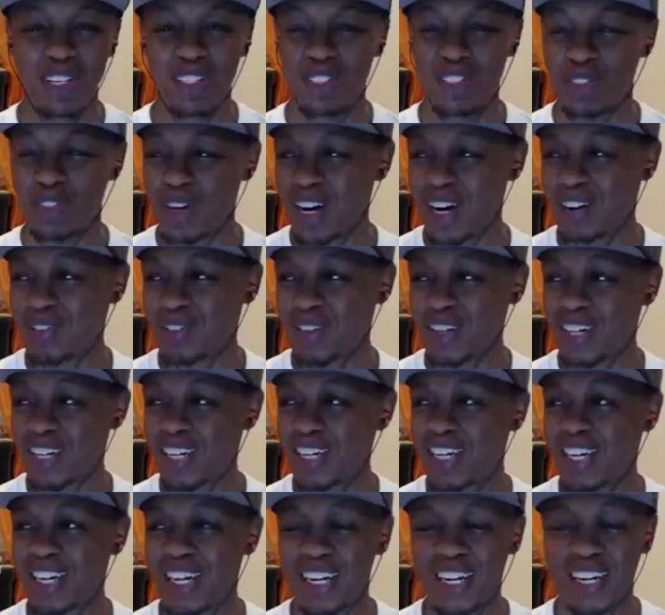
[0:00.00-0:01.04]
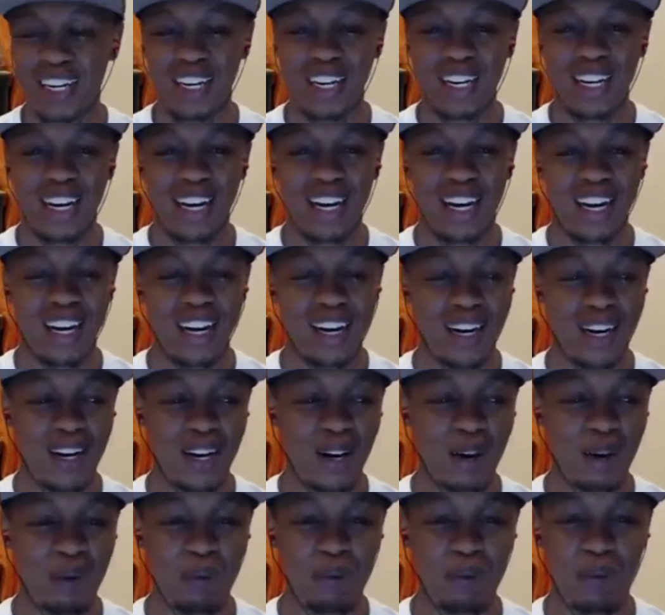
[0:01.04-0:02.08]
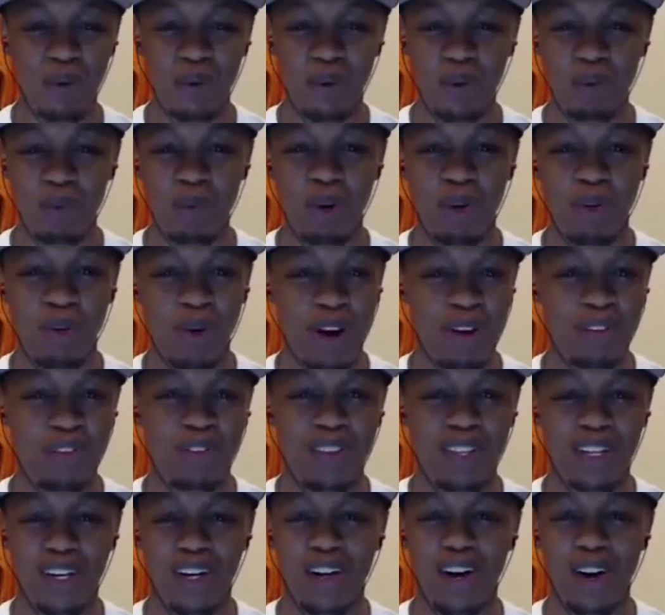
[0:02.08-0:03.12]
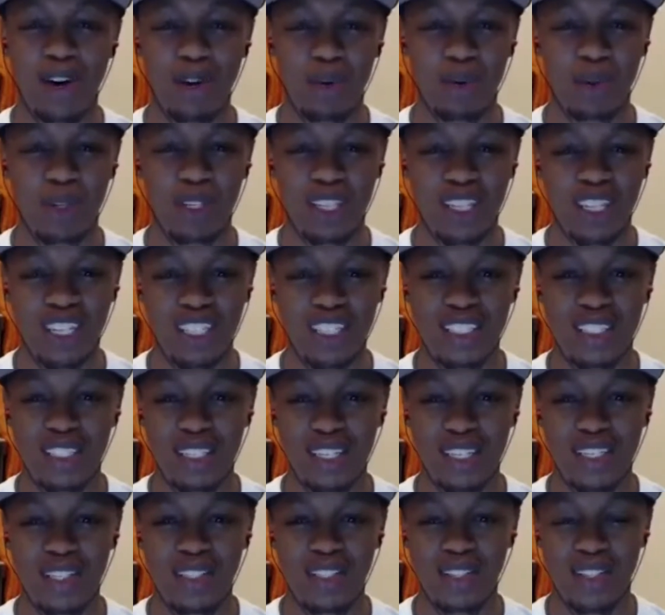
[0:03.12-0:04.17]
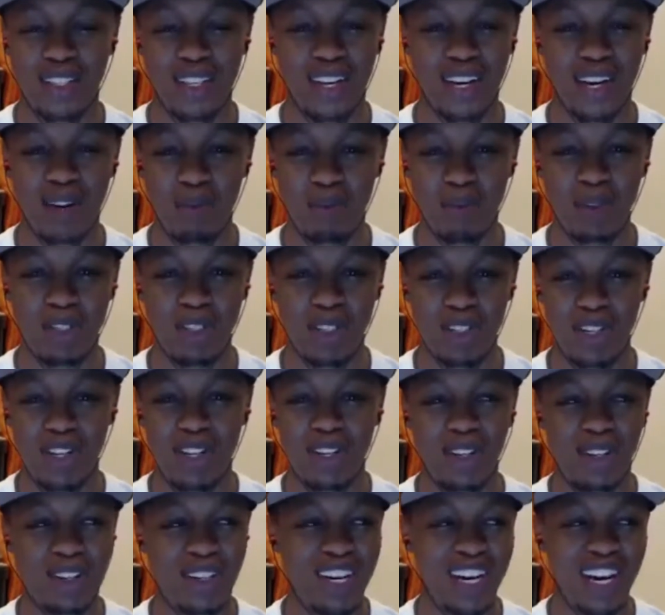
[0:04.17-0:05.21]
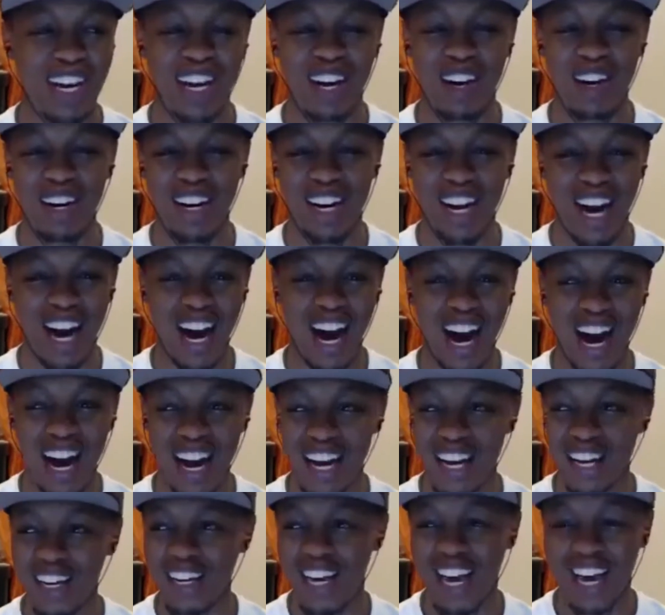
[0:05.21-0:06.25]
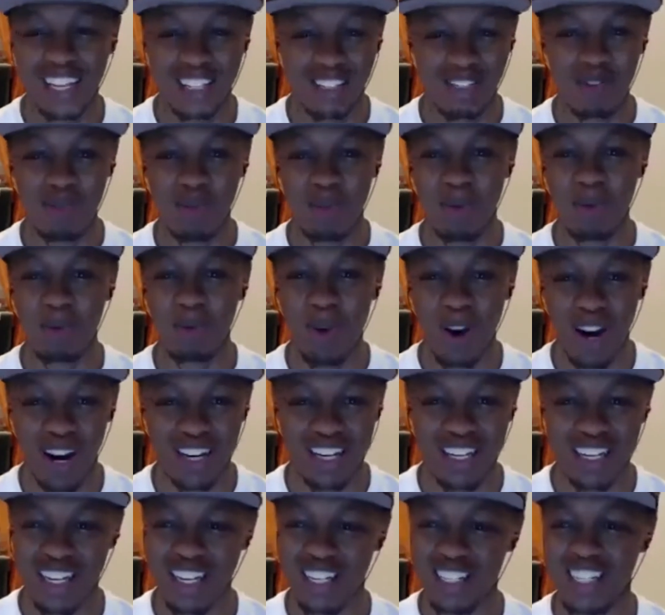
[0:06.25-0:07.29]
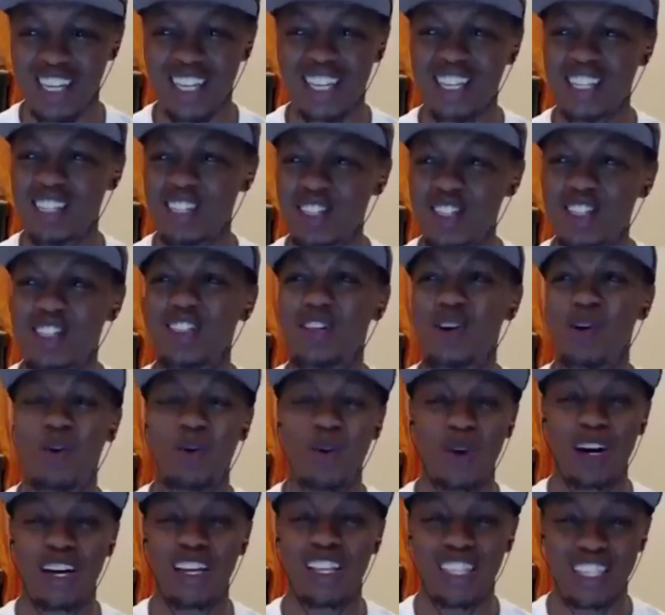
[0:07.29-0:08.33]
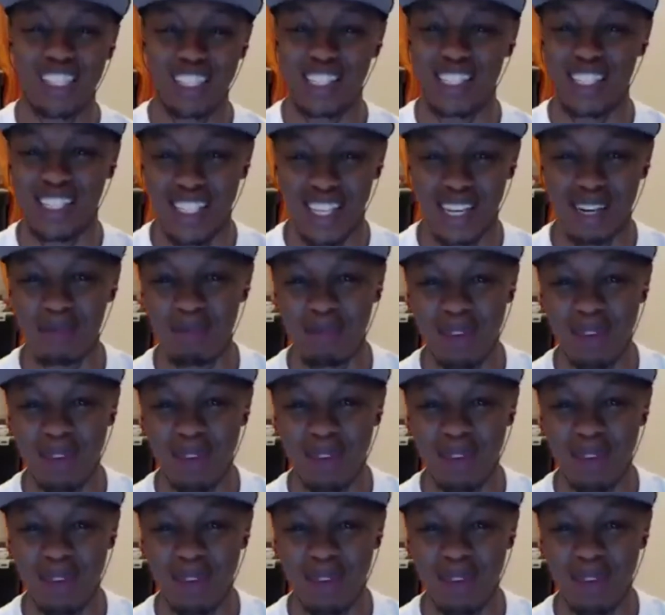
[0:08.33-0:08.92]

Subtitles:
driving with my wife in the car, and we were listening to the episode, and I had to rewind it. I was like, "There's no way they just let him